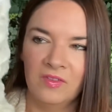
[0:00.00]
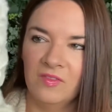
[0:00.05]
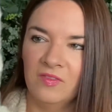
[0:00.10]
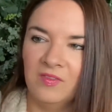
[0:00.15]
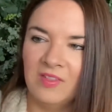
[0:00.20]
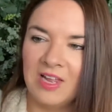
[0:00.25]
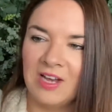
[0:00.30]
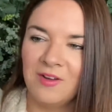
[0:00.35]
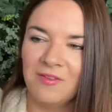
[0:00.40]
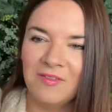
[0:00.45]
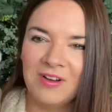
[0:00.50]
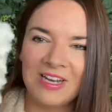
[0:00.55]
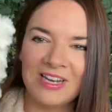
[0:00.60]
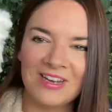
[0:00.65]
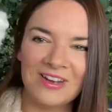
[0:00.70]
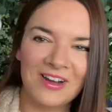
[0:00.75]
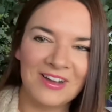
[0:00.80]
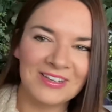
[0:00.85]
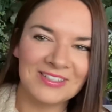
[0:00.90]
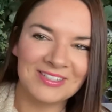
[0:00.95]
They look really
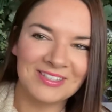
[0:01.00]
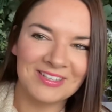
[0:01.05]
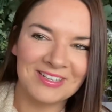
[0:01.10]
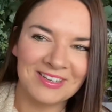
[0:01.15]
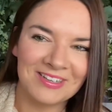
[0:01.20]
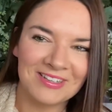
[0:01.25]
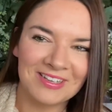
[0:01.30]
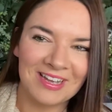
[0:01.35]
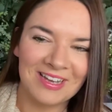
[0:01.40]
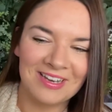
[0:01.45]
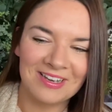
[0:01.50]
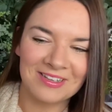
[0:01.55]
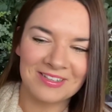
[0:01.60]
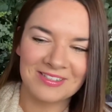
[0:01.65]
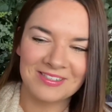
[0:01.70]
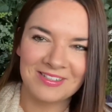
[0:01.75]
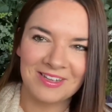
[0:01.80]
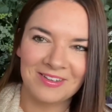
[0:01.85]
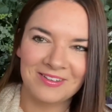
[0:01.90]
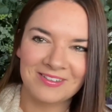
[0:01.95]
nice, don't they? Look
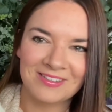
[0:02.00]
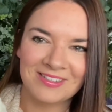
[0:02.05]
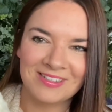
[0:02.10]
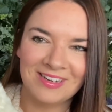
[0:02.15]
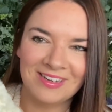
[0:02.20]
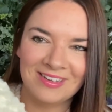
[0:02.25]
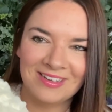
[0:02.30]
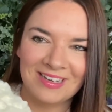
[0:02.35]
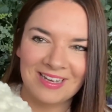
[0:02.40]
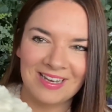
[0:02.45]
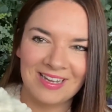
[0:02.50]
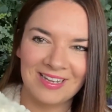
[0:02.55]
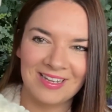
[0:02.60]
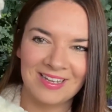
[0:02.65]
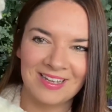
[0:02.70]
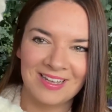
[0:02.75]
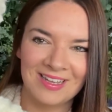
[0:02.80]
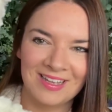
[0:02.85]
so snuggly.